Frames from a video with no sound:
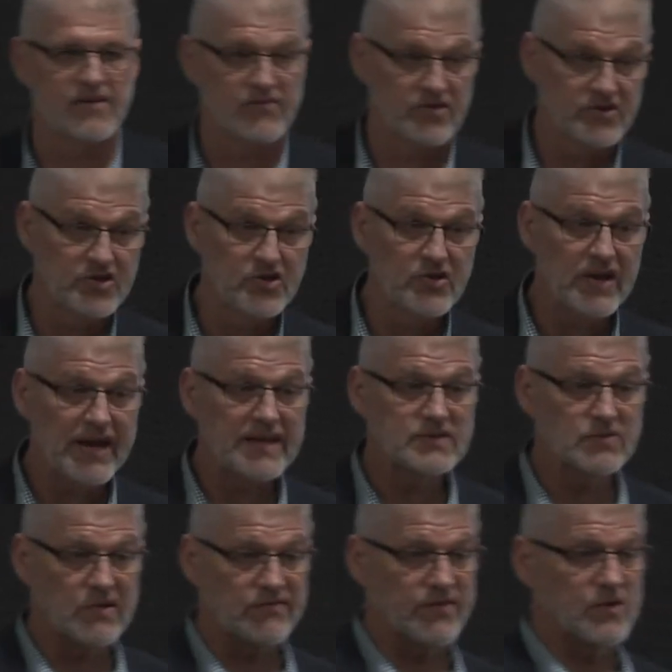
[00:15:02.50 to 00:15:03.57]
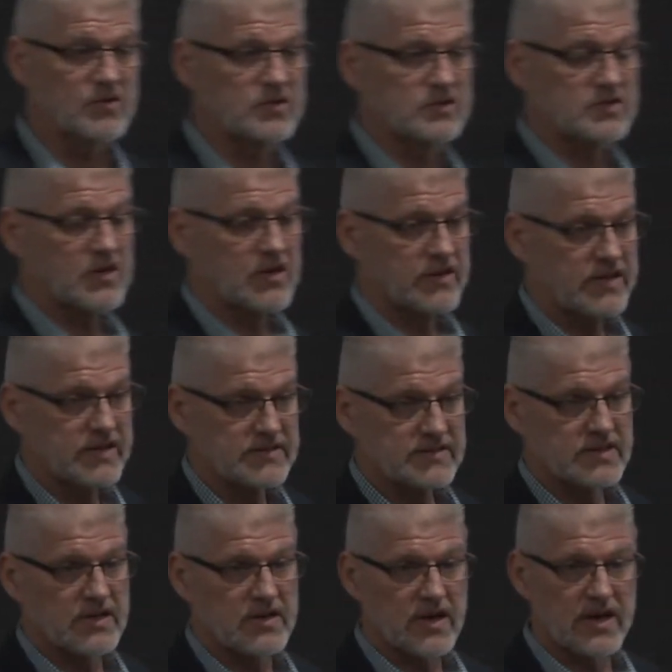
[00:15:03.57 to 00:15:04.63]
for 2 days we focused on this,
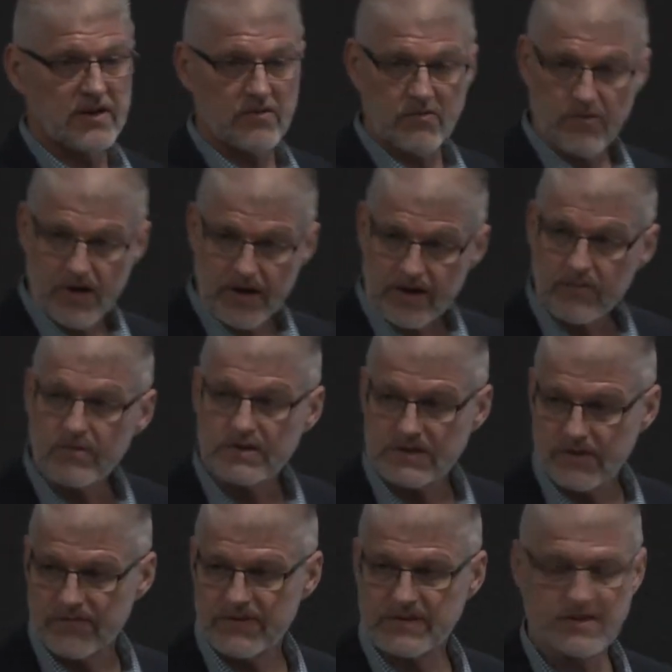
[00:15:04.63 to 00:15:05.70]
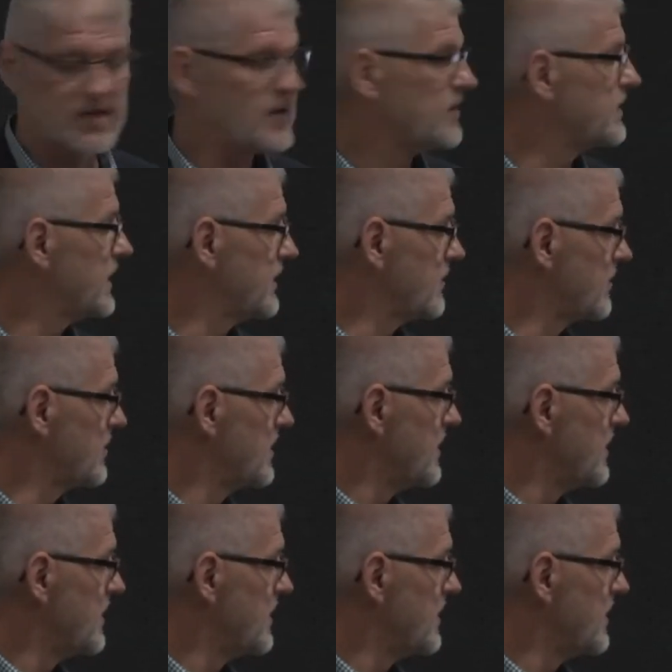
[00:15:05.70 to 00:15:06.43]
and Rick was the facilitator.